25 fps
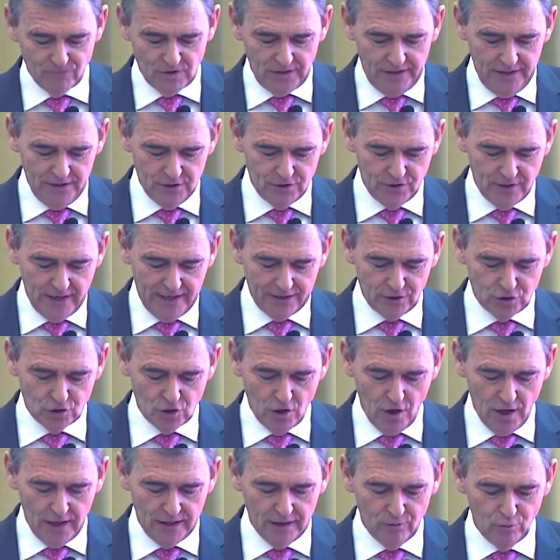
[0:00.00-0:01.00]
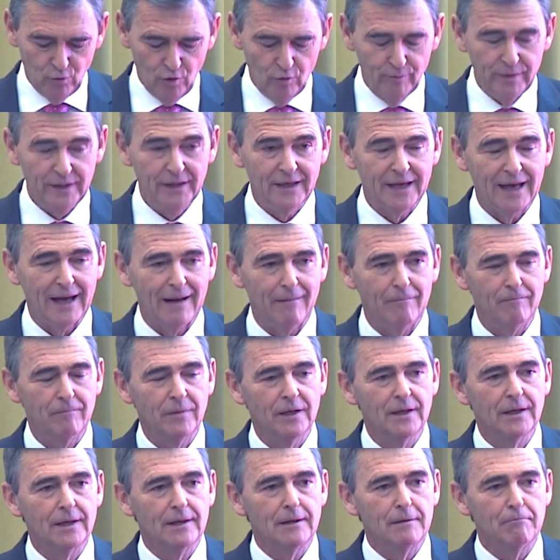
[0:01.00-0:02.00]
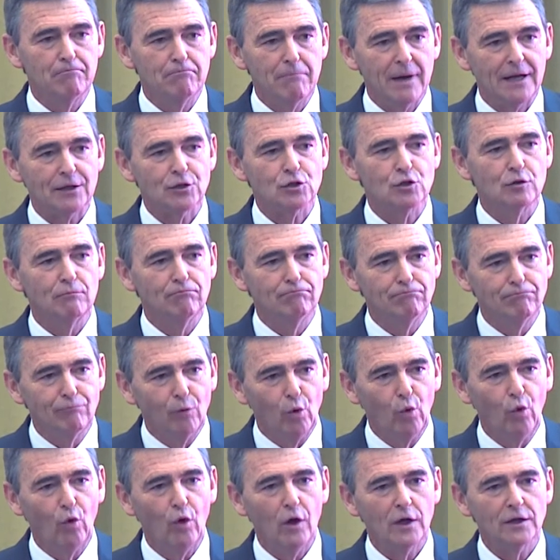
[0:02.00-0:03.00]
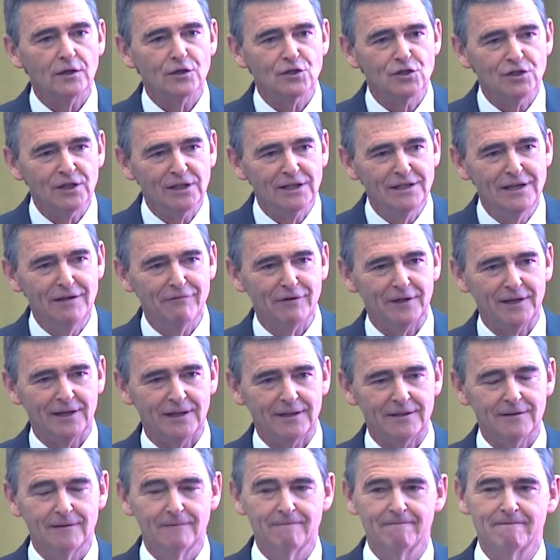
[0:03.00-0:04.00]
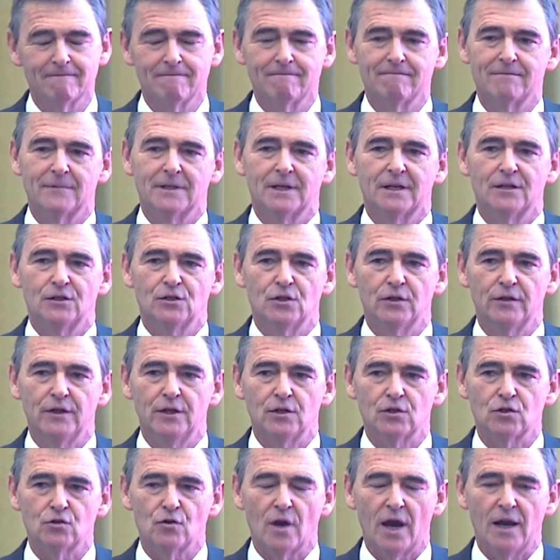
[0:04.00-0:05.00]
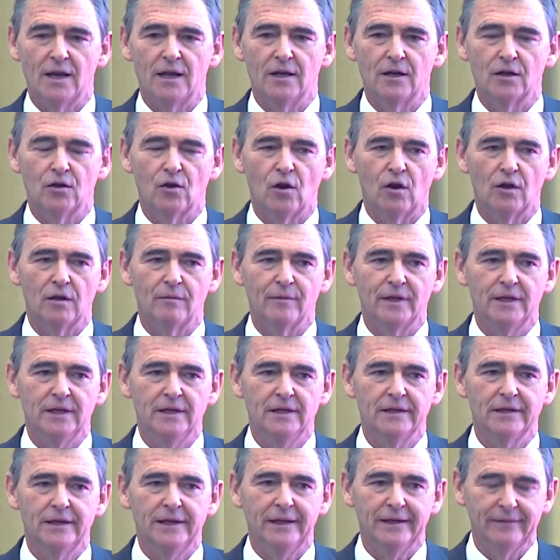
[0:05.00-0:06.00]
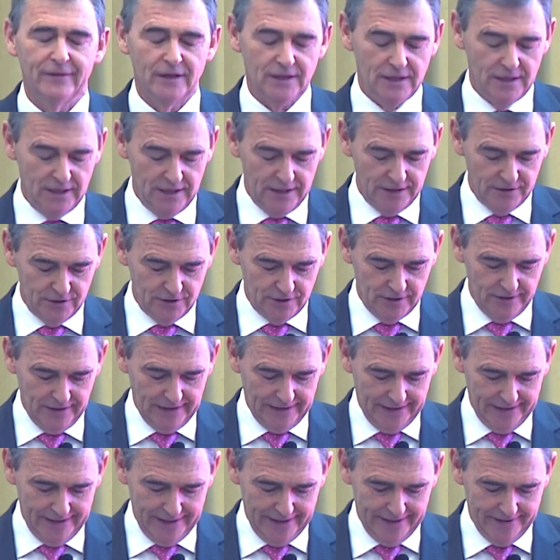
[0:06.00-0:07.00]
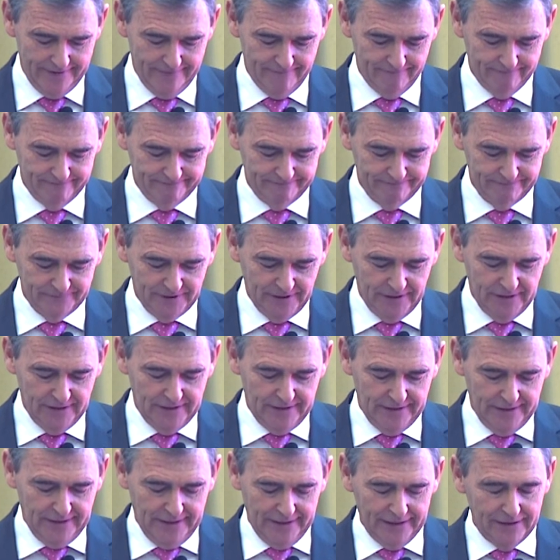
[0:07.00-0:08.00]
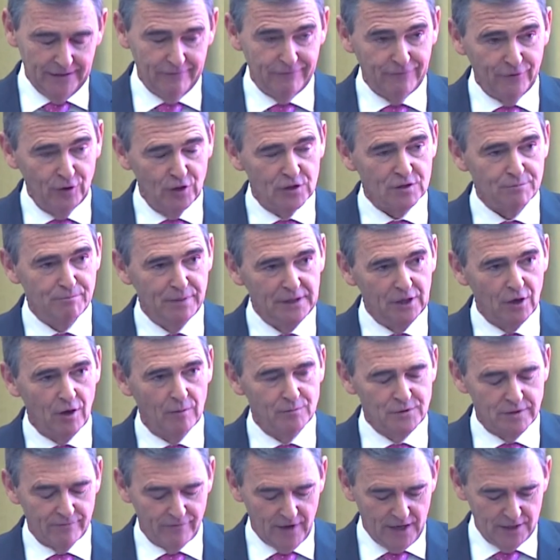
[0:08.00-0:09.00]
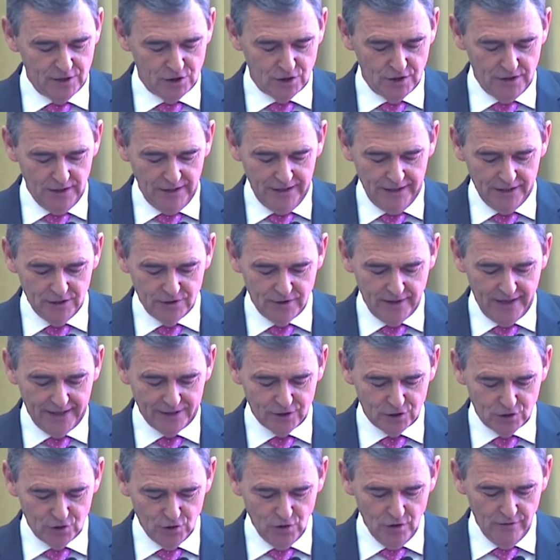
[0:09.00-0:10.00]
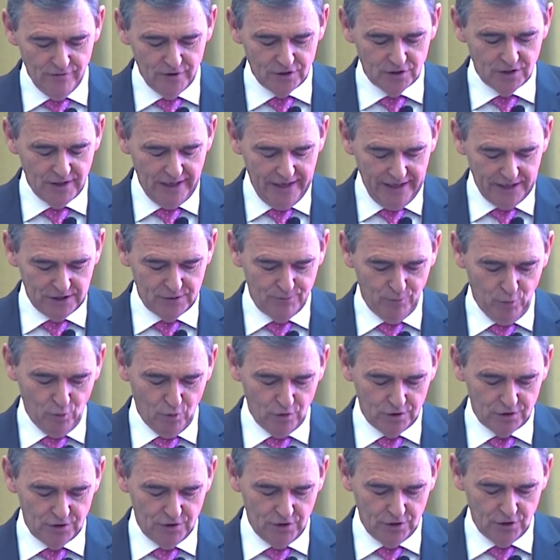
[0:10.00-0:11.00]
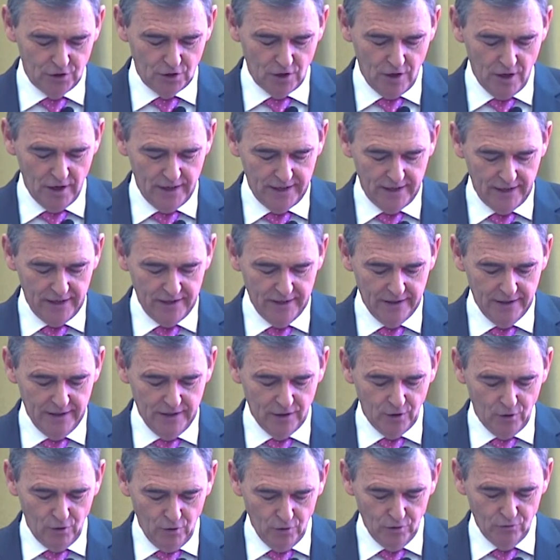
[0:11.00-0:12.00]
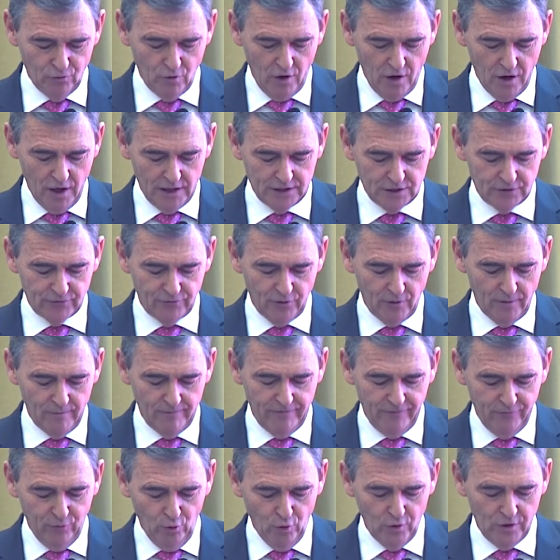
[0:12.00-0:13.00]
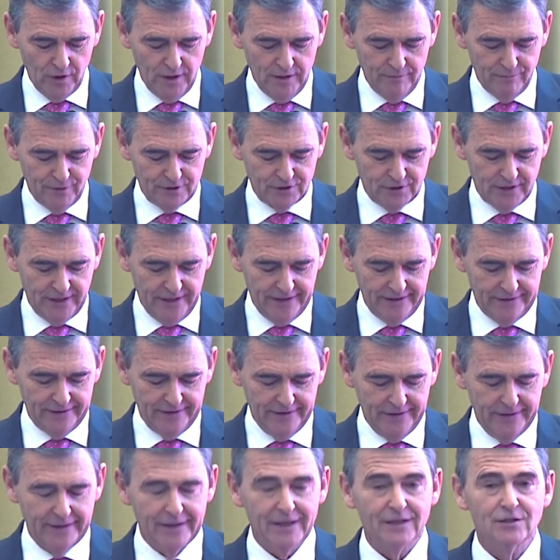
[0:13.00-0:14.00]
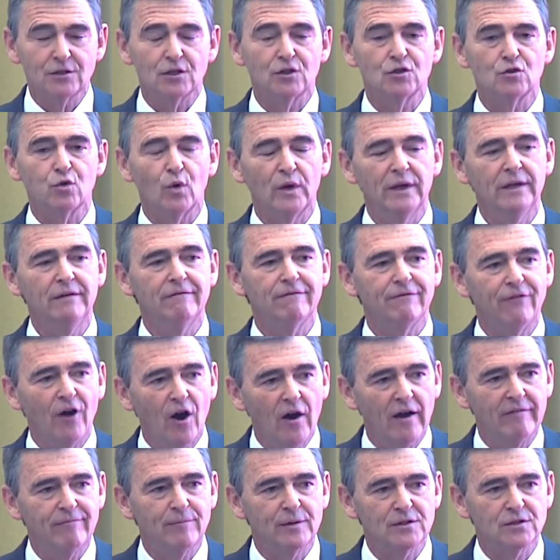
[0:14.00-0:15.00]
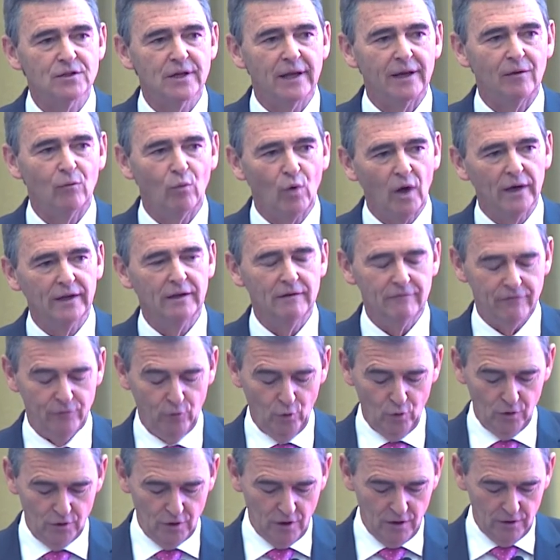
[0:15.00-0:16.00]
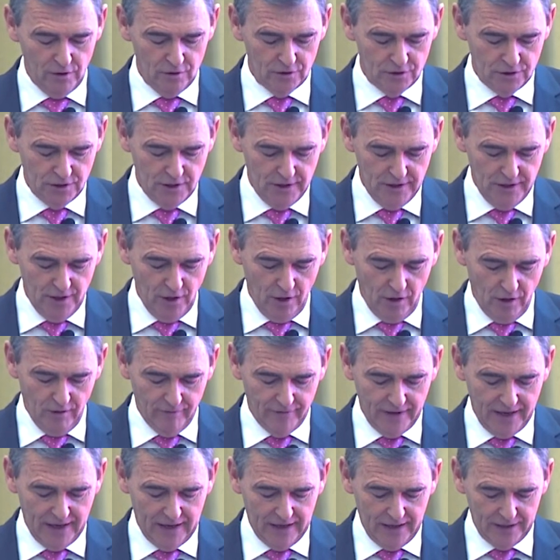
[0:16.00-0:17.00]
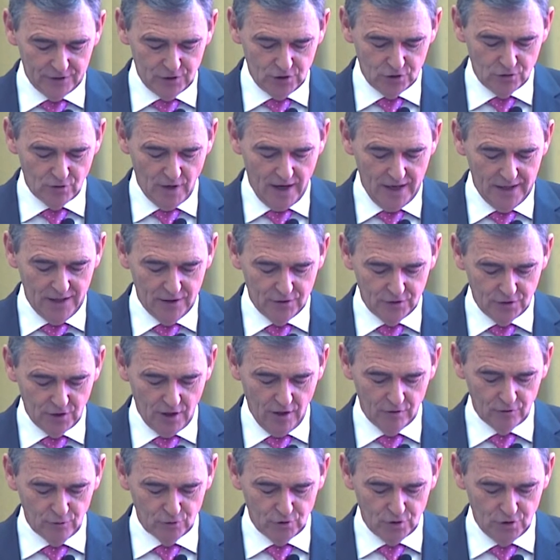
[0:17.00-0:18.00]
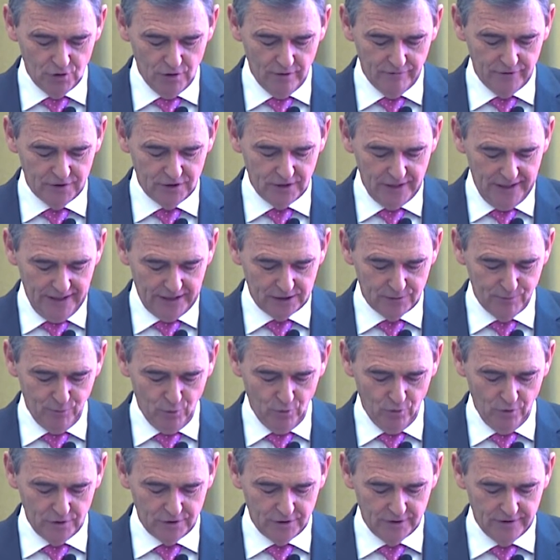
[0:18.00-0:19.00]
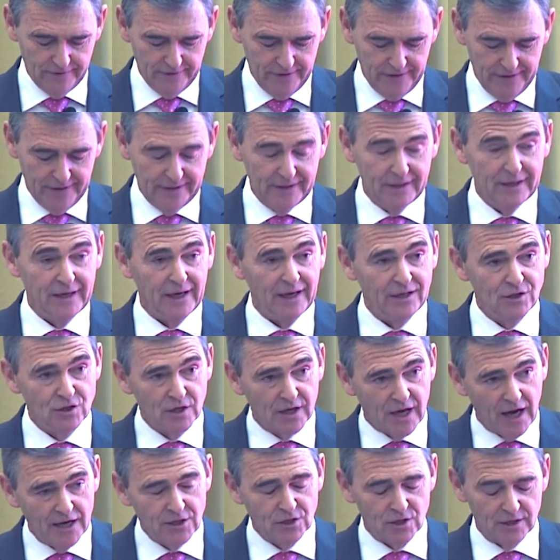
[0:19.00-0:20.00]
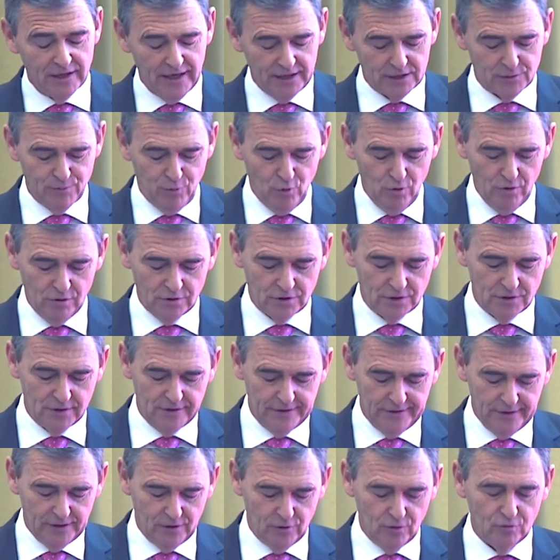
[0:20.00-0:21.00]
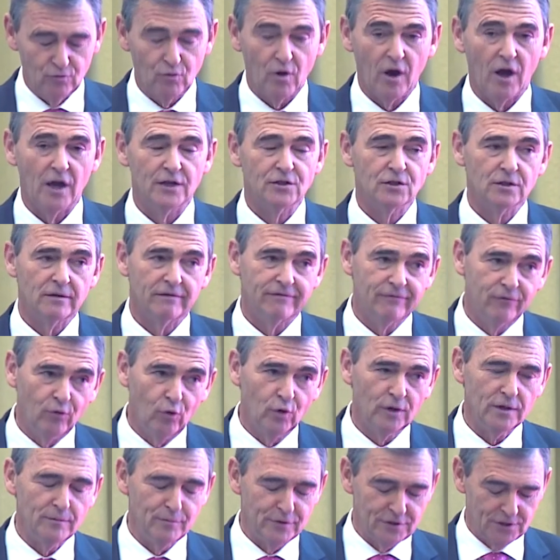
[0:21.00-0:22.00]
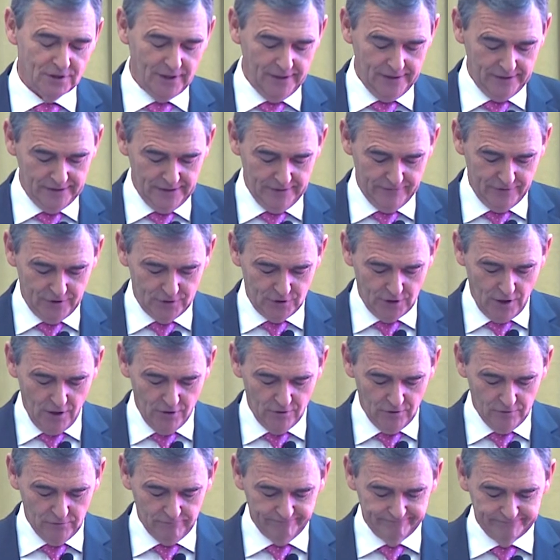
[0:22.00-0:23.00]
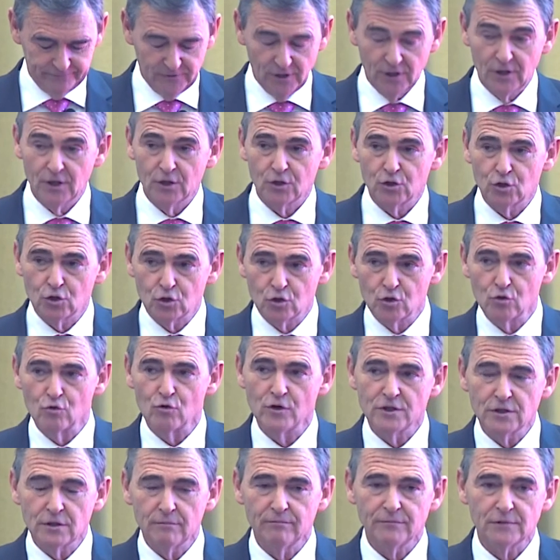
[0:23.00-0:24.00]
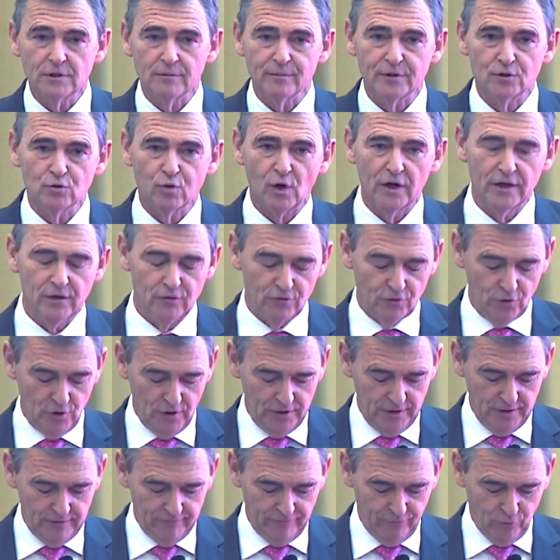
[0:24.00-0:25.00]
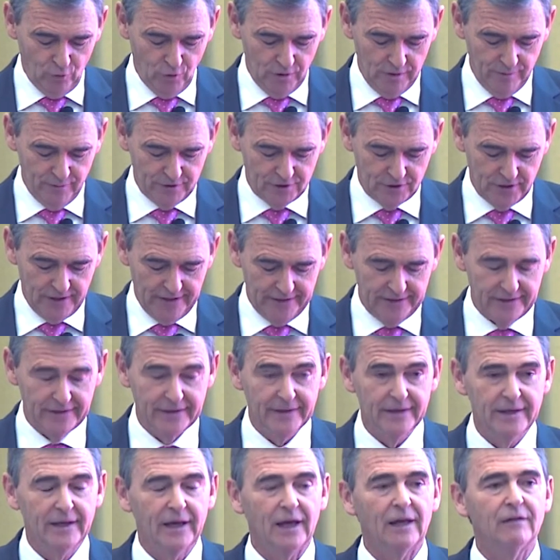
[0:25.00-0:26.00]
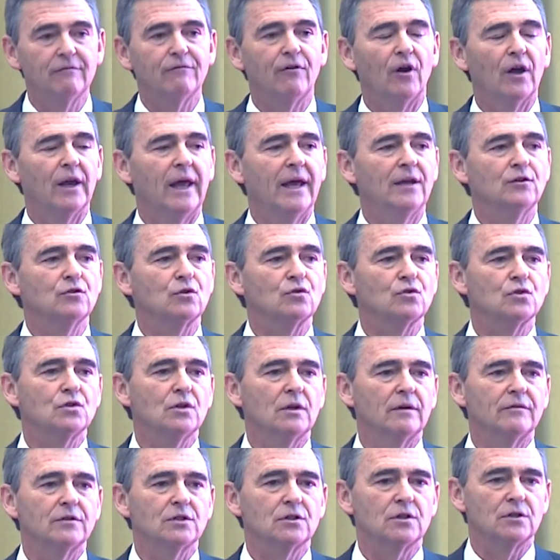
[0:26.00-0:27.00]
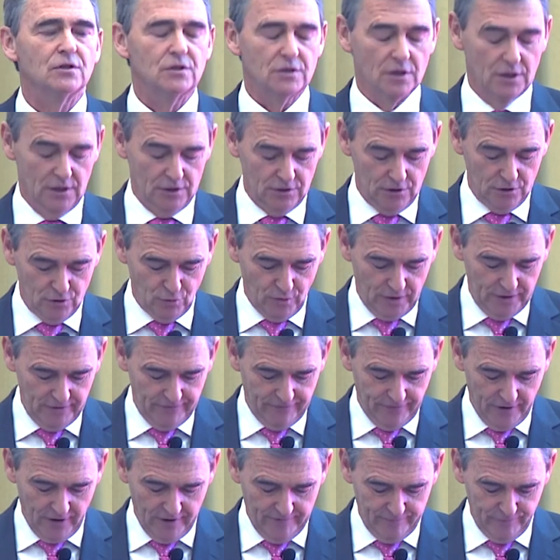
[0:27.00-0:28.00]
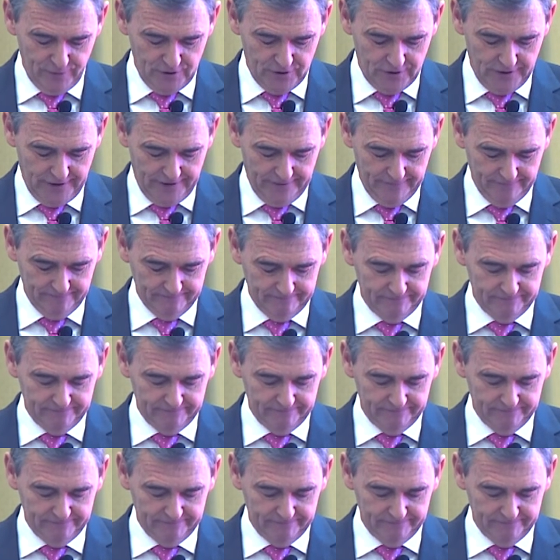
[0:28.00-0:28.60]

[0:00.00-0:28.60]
is that China will become much more significant to the Australian economy in the years ahead. And the first big observation is that service exports to China could rise from 14% to 25%, $1 in $4 of our Australian total service exports. Education exports could rise to 40% of the total, tourism to between 30 and 40%, and financial services to 25%.